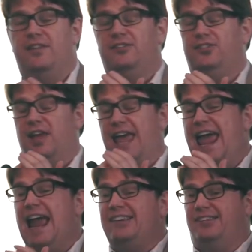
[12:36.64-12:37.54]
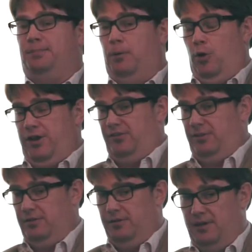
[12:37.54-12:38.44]
this exploit.
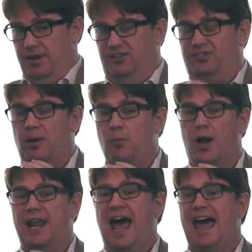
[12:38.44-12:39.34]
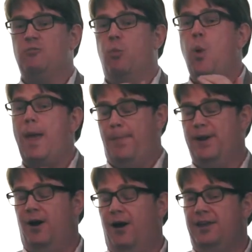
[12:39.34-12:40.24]
Someone had
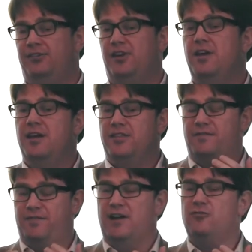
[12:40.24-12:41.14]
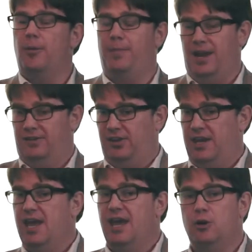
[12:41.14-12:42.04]
weaponized the
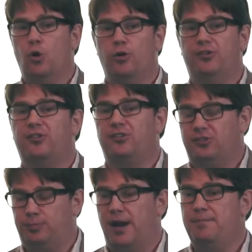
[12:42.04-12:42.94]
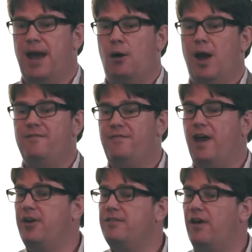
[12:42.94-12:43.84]
vulnerability in order to spread malware
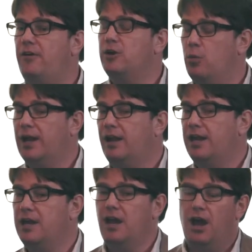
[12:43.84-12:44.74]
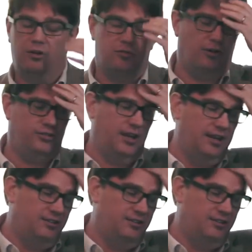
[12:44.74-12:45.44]
very, very quickly across the